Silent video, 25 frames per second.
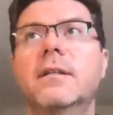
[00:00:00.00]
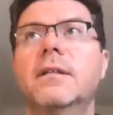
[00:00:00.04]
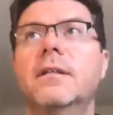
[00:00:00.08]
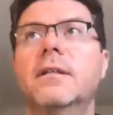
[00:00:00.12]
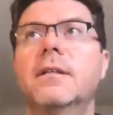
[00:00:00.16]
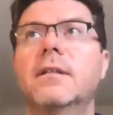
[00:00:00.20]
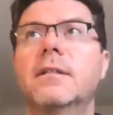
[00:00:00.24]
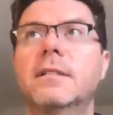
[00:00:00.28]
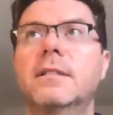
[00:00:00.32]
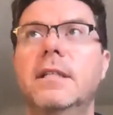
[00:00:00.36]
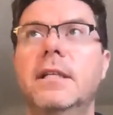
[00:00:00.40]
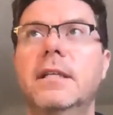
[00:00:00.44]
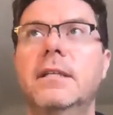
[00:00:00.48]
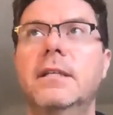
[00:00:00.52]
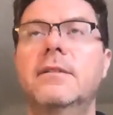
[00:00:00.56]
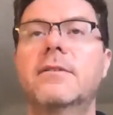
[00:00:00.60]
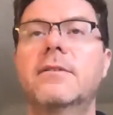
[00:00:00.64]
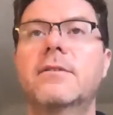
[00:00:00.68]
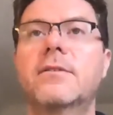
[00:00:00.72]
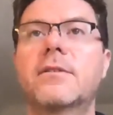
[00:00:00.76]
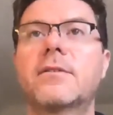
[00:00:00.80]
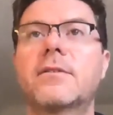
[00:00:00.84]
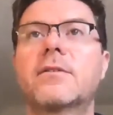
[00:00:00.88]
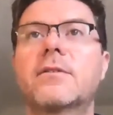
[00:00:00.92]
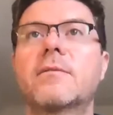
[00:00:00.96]
take the
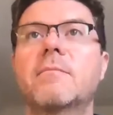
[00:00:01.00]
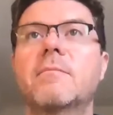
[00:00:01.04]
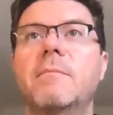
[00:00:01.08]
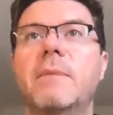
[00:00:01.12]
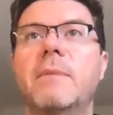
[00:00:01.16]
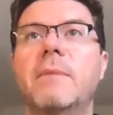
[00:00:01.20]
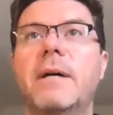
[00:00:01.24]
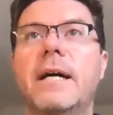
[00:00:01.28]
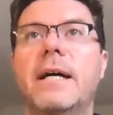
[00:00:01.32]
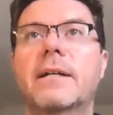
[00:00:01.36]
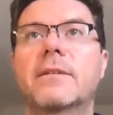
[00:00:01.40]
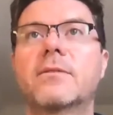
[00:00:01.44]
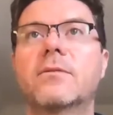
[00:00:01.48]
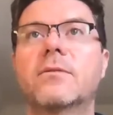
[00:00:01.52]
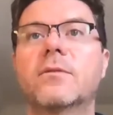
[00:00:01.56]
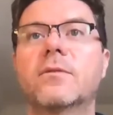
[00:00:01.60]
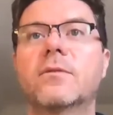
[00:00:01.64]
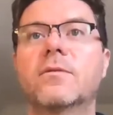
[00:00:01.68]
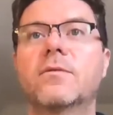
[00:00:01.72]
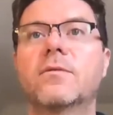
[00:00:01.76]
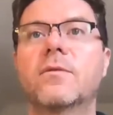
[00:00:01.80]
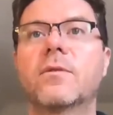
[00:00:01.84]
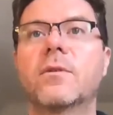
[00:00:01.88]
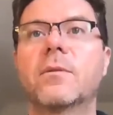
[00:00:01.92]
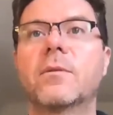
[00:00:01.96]
system back to a
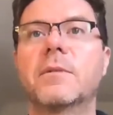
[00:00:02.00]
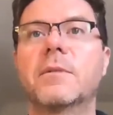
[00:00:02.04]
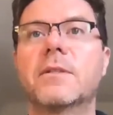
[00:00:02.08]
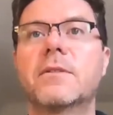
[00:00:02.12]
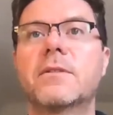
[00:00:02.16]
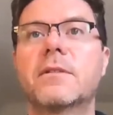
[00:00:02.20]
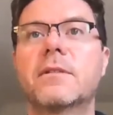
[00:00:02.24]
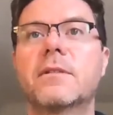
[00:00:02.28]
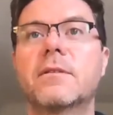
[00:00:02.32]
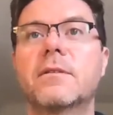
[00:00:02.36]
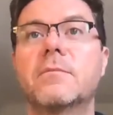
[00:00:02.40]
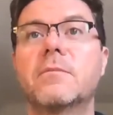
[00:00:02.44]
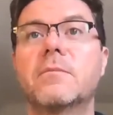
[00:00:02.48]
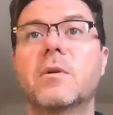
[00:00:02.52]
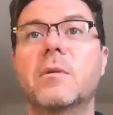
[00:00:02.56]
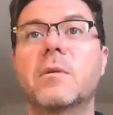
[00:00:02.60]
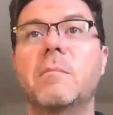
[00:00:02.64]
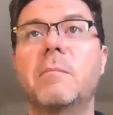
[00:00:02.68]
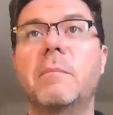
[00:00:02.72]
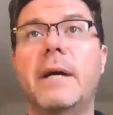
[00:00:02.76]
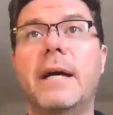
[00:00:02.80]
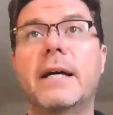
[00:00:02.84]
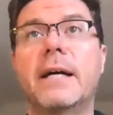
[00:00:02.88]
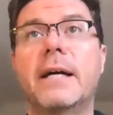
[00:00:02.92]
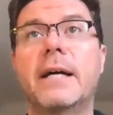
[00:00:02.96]
form that's a little more
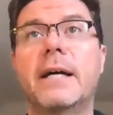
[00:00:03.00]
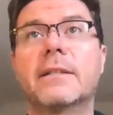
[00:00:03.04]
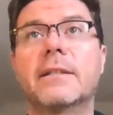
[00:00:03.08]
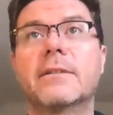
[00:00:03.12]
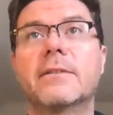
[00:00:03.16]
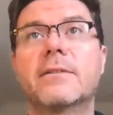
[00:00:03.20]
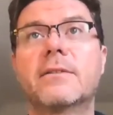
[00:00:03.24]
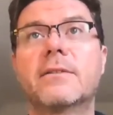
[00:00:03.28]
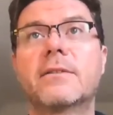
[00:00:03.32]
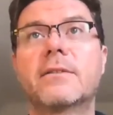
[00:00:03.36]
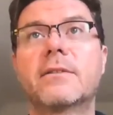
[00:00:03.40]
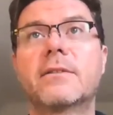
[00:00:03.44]
balanced